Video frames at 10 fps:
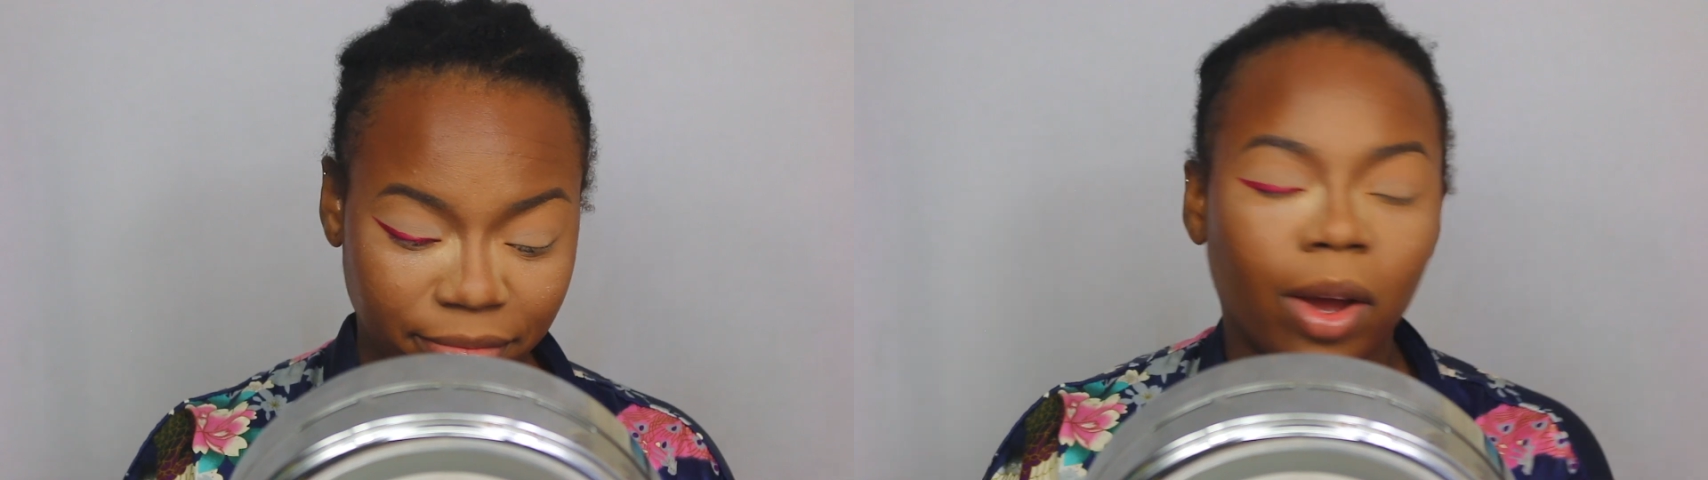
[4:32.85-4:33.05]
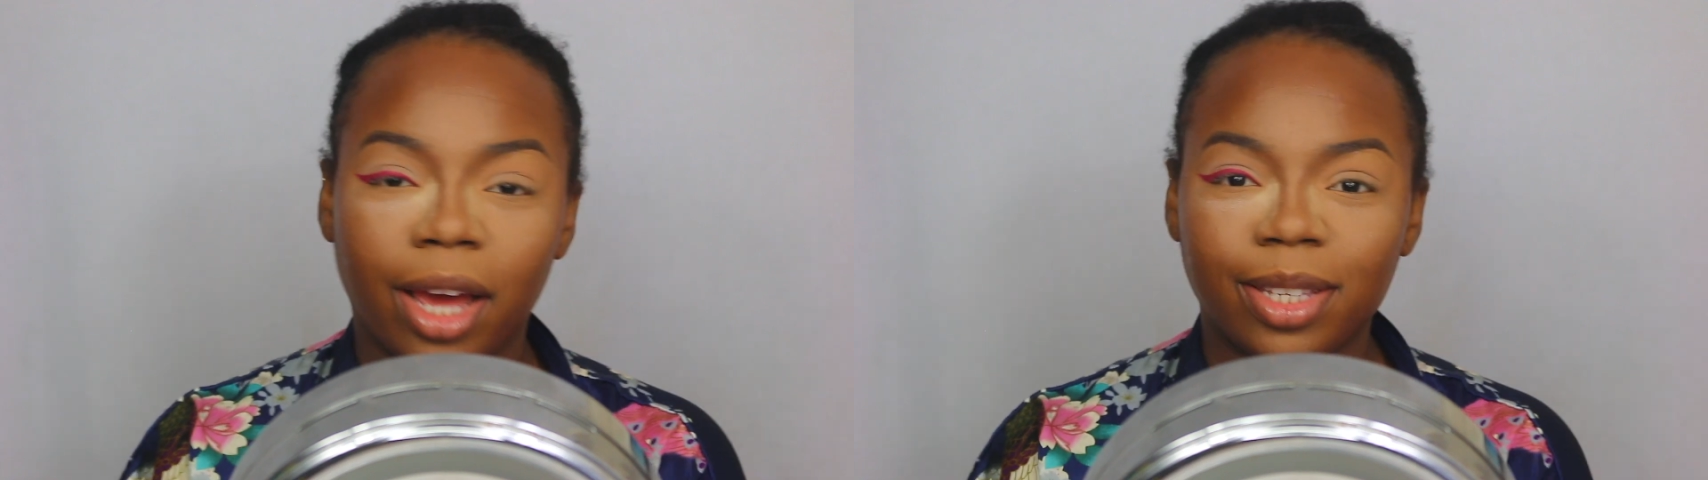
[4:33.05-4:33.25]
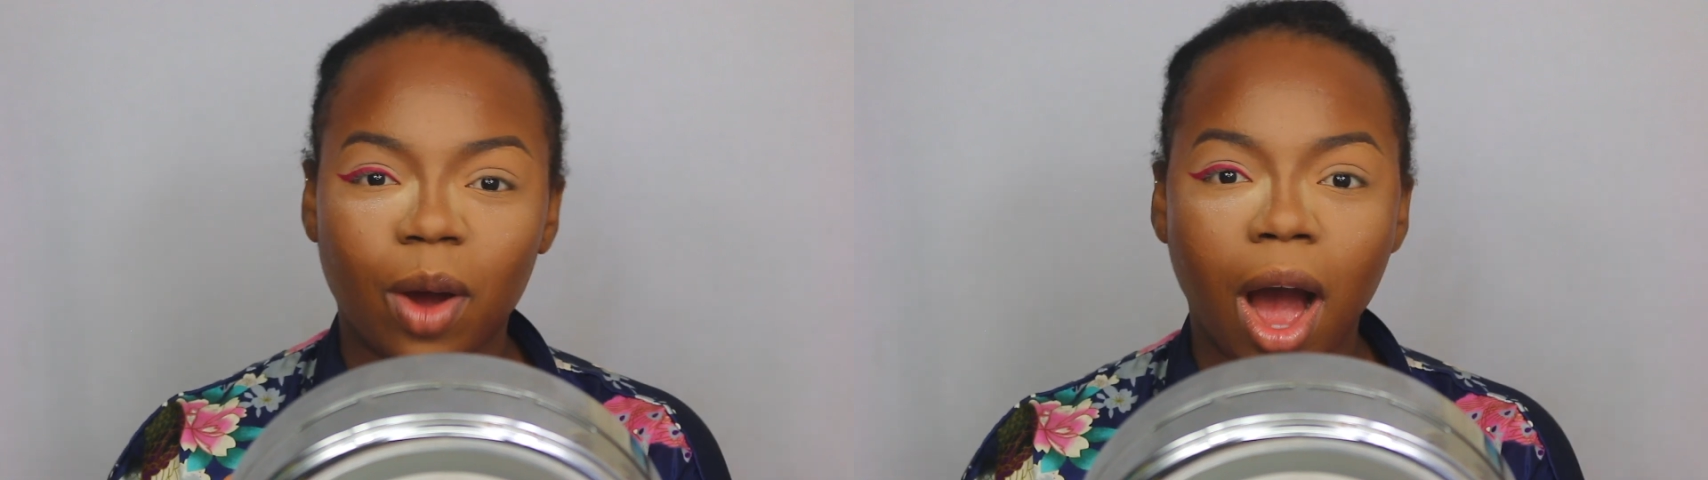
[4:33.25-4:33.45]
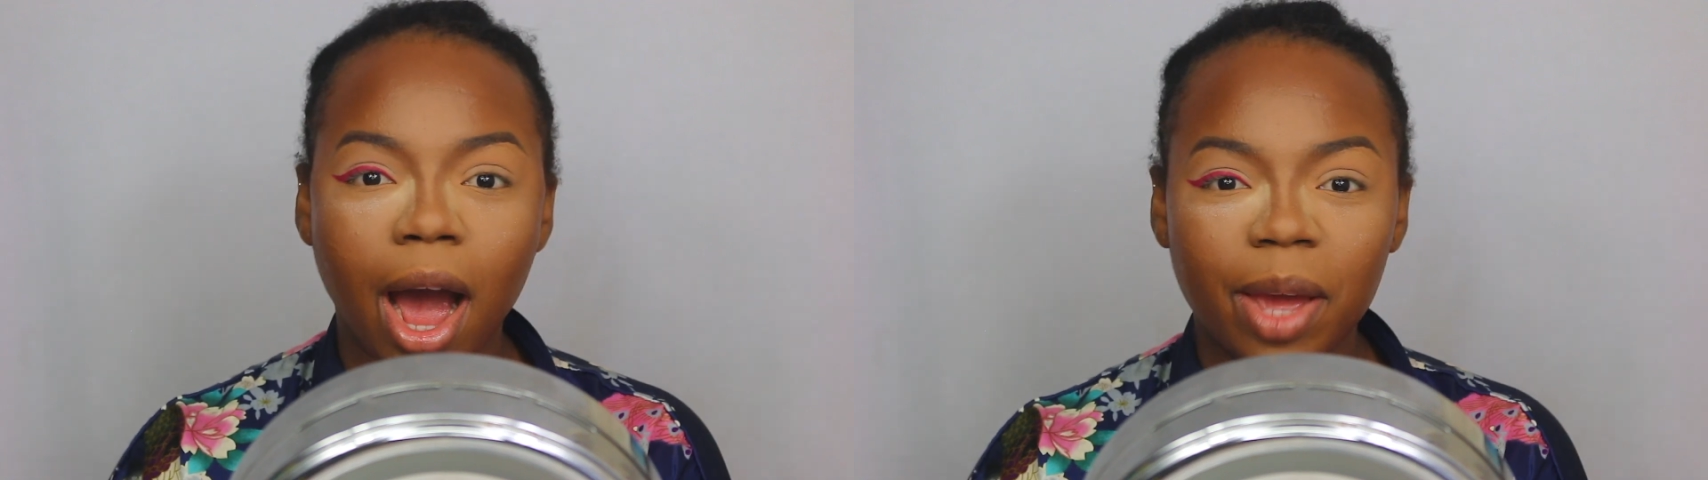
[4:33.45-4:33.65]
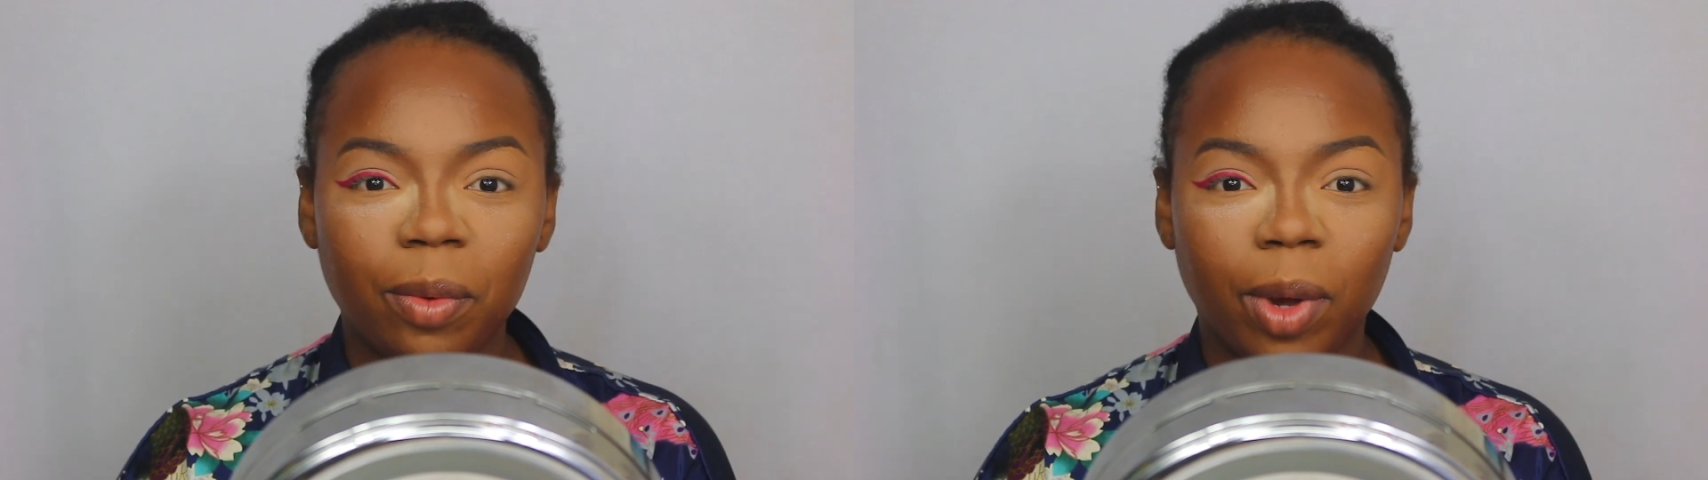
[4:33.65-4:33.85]
Okay, so
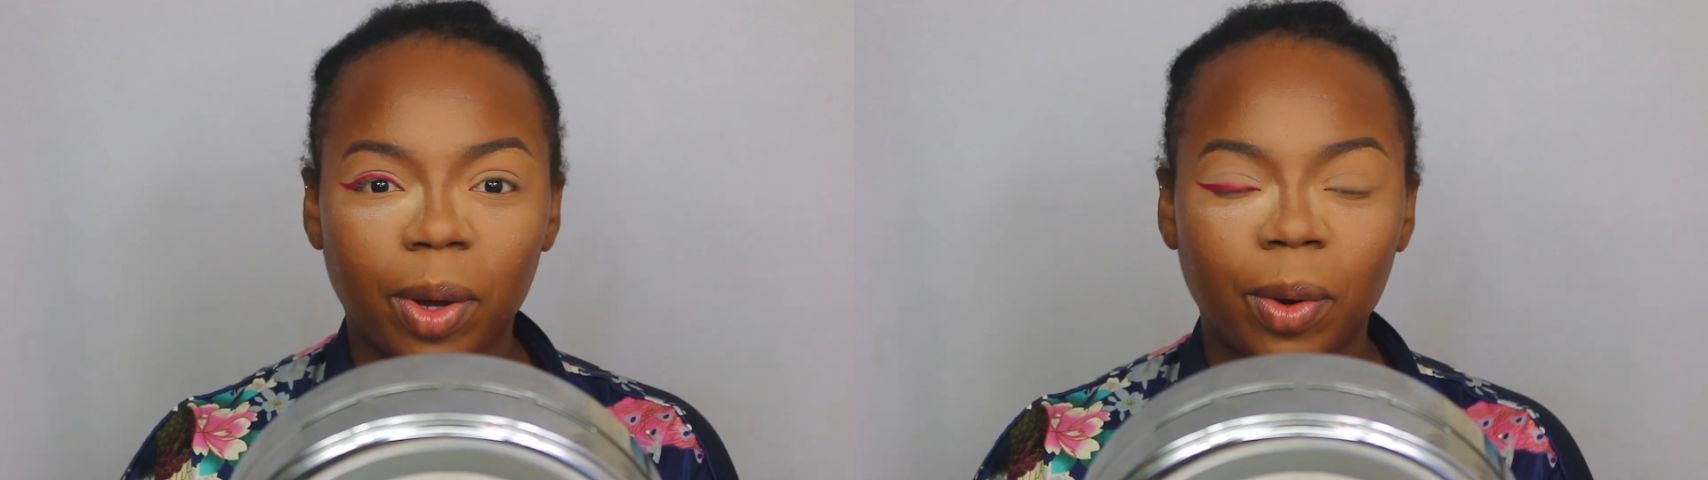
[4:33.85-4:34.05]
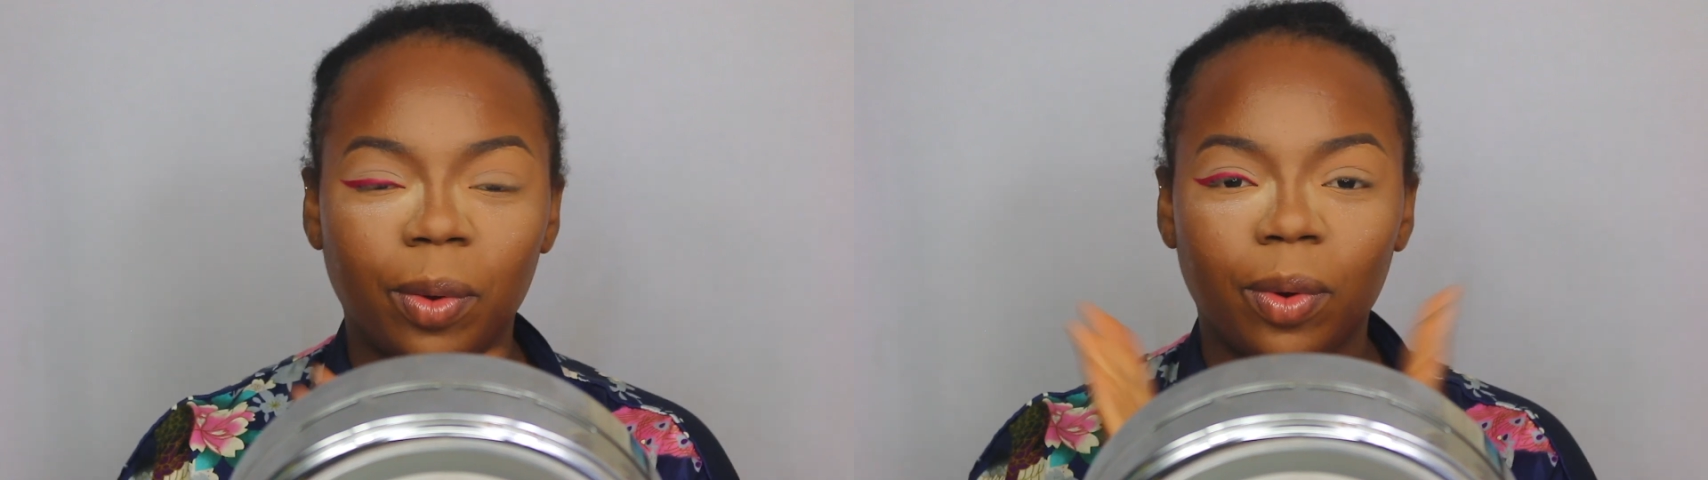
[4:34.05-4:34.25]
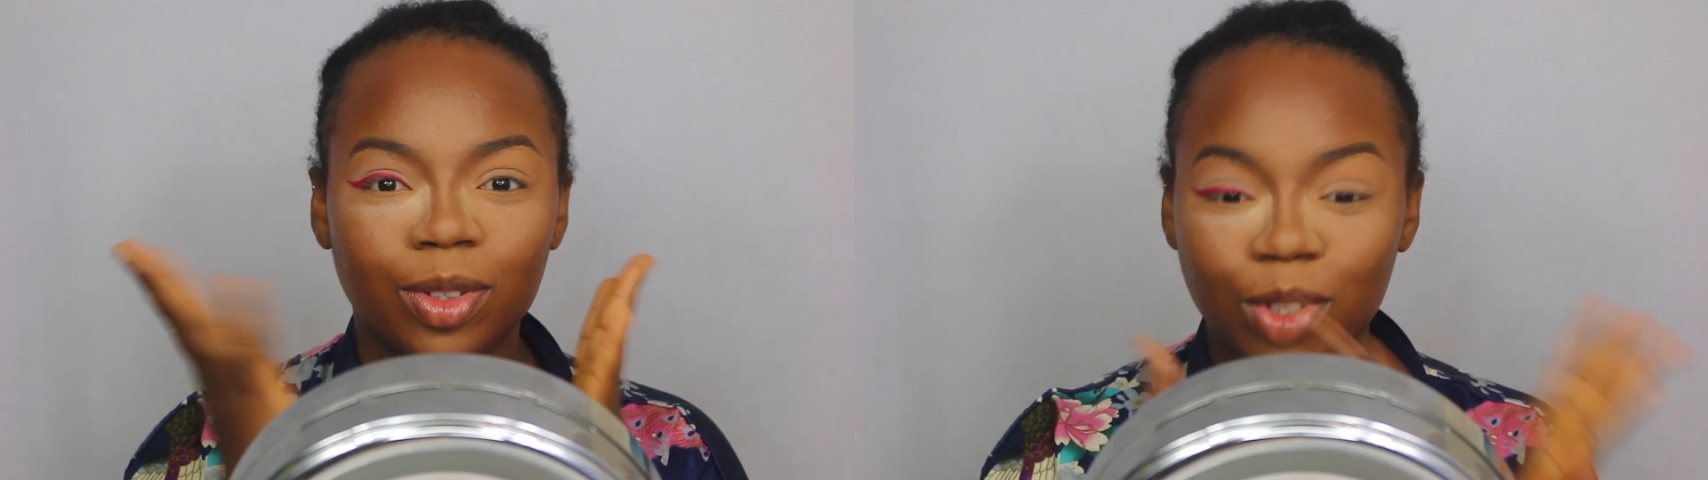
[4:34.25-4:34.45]
I will